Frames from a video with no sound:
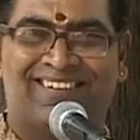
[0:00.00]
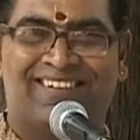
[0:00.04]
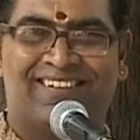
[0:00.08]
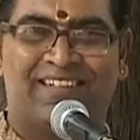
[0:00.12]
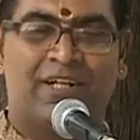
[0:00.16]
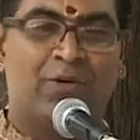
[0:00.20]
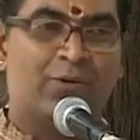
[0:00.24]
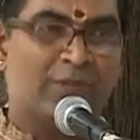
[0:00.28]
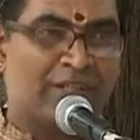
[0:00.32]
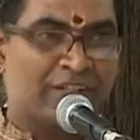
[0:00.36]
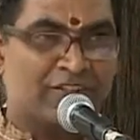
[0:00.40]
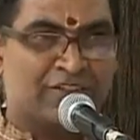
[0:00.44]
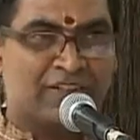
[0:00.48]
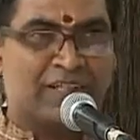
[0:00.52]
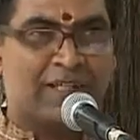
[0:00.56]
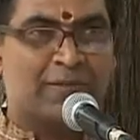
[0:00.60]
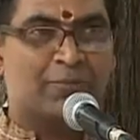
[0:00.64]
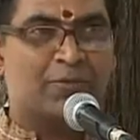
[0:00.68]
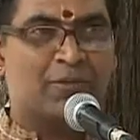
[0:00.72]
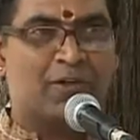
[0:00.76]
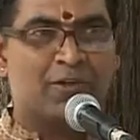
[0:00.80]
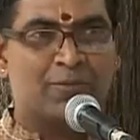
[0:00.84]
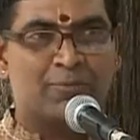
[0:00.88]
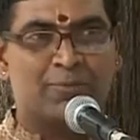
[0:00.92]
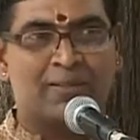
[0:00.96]
Nowadays I
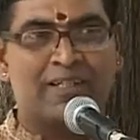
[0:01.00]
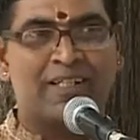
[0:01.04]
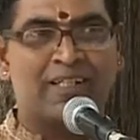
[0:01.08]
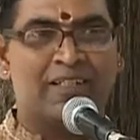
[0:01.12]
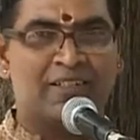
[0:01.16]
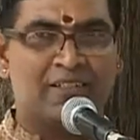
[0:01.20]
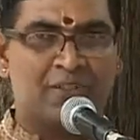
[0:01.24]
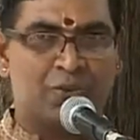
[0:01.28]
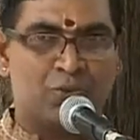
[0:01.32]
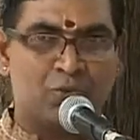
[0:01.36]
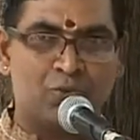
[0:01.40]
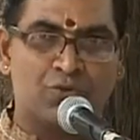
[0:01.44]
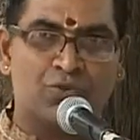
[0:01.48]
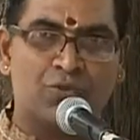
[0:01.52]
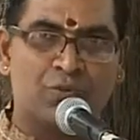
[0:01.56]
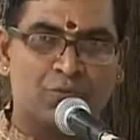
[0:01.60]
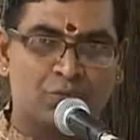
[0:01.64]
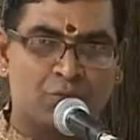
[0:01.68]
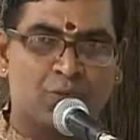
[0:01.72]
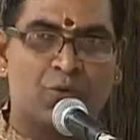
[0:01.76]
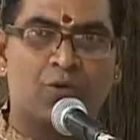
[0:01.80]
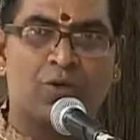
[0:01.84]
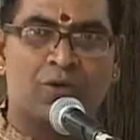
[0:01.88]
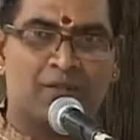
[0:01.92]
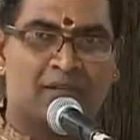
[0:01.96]
am not playing the usual
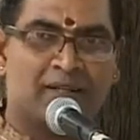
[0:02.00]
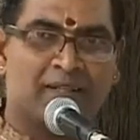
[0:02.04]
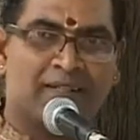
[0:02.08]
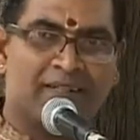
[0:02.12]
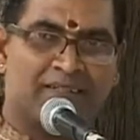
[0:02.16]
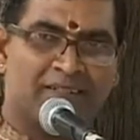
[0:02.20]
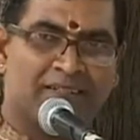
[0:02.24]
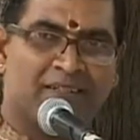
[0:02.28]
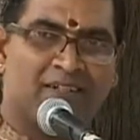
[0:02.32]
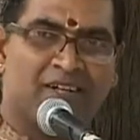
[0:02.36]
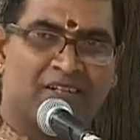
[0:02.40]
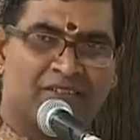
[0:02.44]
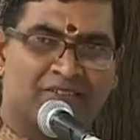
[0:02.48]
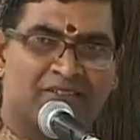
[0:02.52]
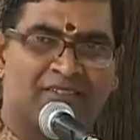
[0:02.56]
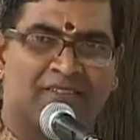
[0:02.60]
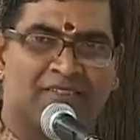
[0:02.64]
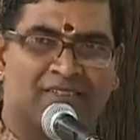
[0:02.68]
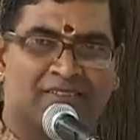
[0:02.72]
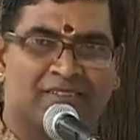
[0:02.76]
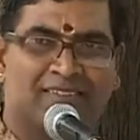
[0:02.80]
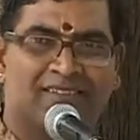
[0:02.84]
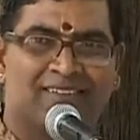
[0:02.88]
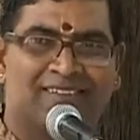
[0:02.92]
Mohara in concert,